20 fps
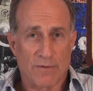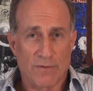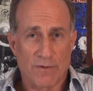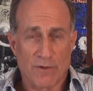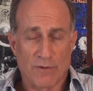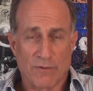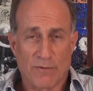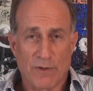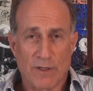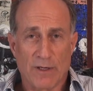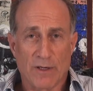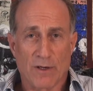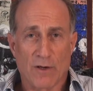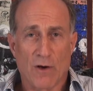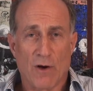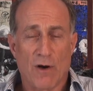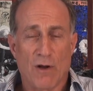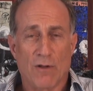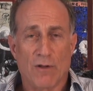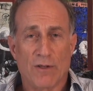feel free to
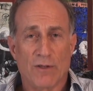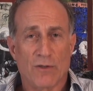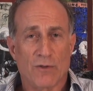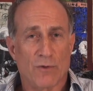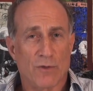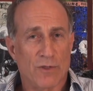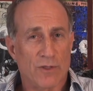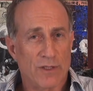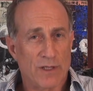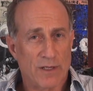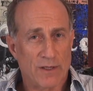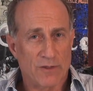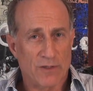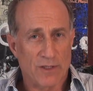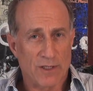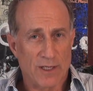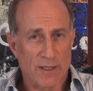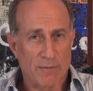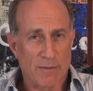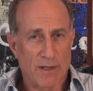call us or send us
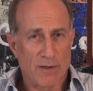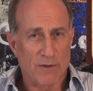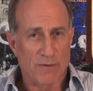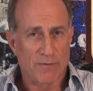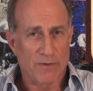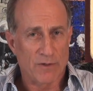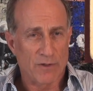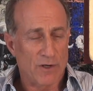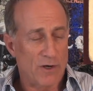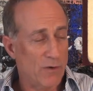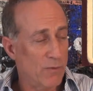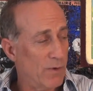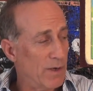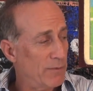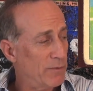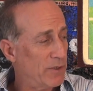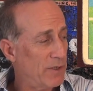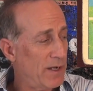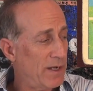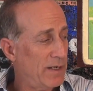an email or visit our
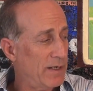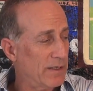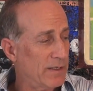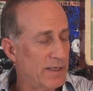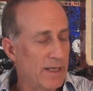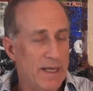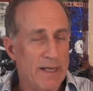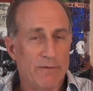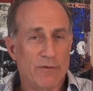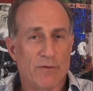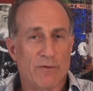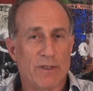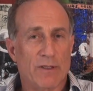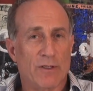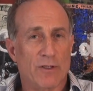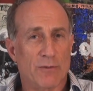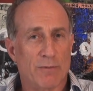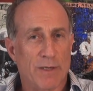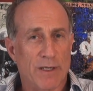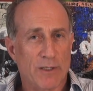website at Dave's
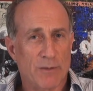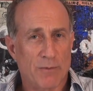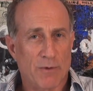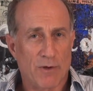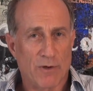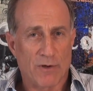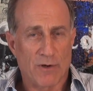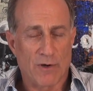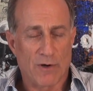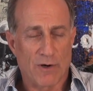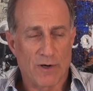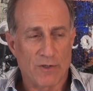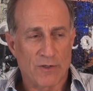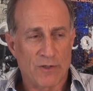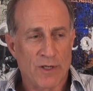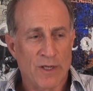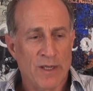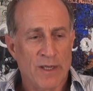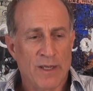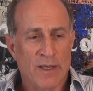Vintage Baseball
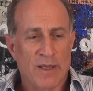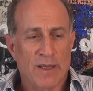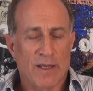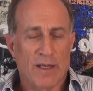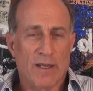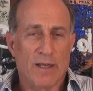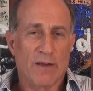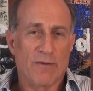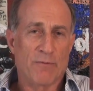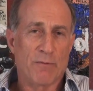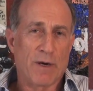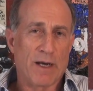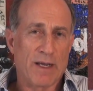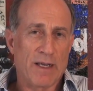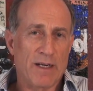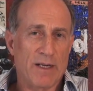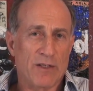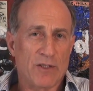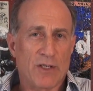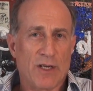Cards. If by
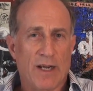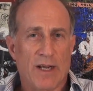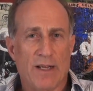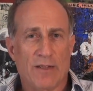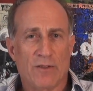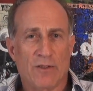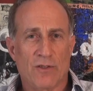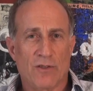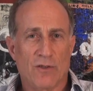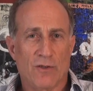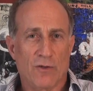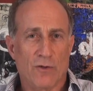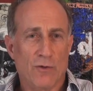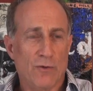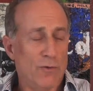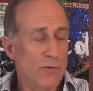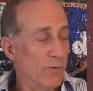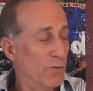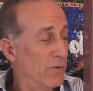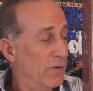any chance
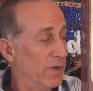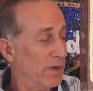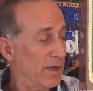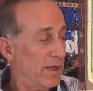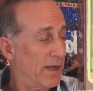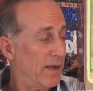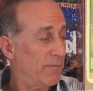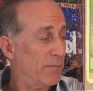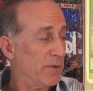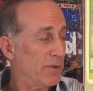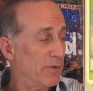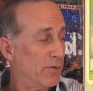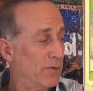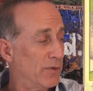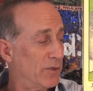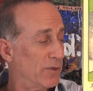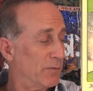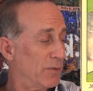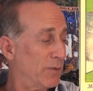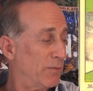you have been
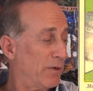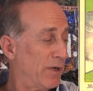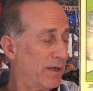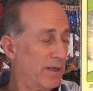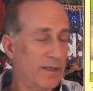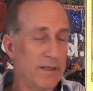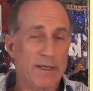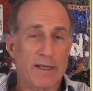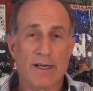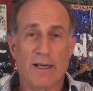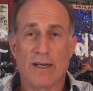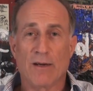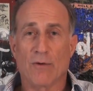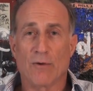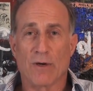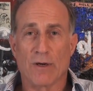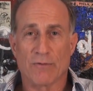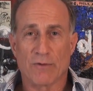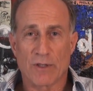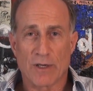doing some spring cleaning
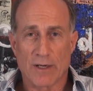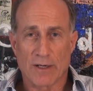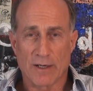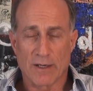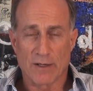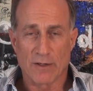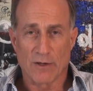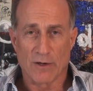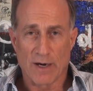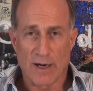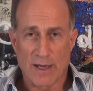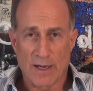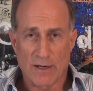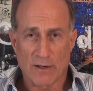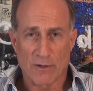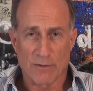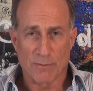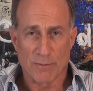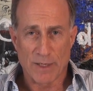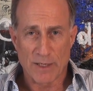or have checking in your
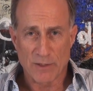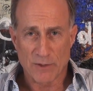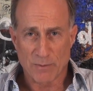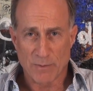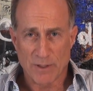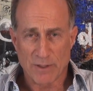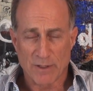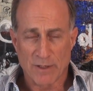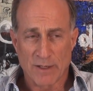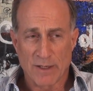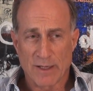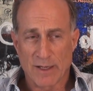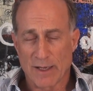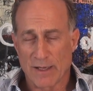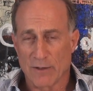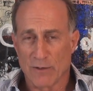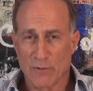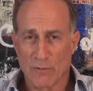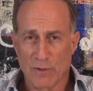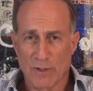attic or basement,
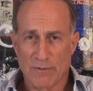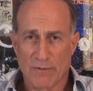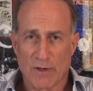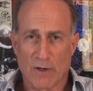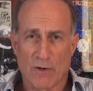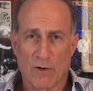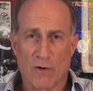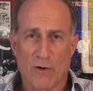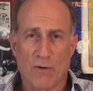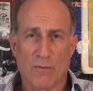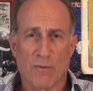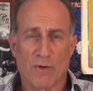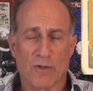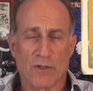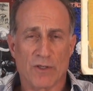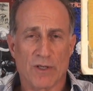and you live in a home where